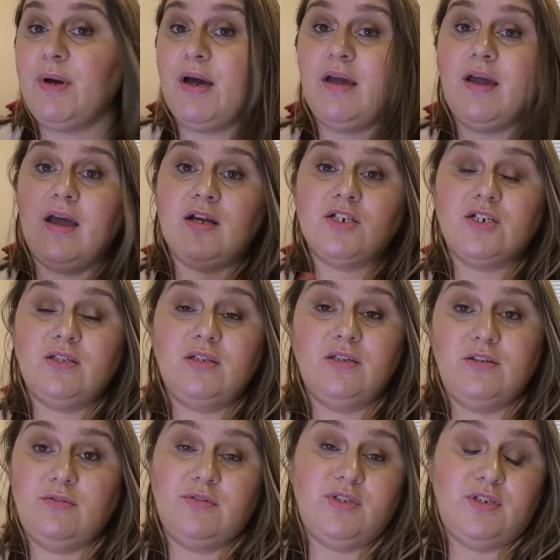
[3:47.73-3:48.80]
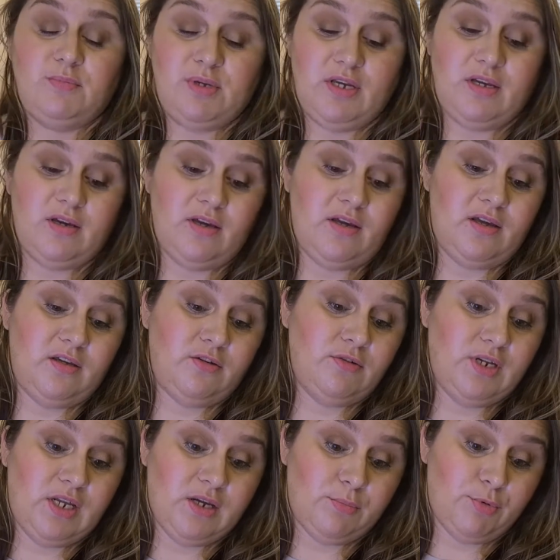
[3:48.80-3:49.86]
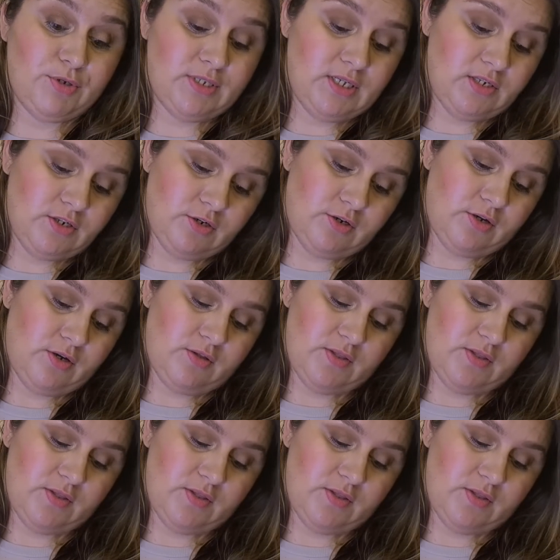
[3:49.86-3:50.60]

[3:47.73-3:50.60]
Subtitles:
I actually used to be a unique presenter.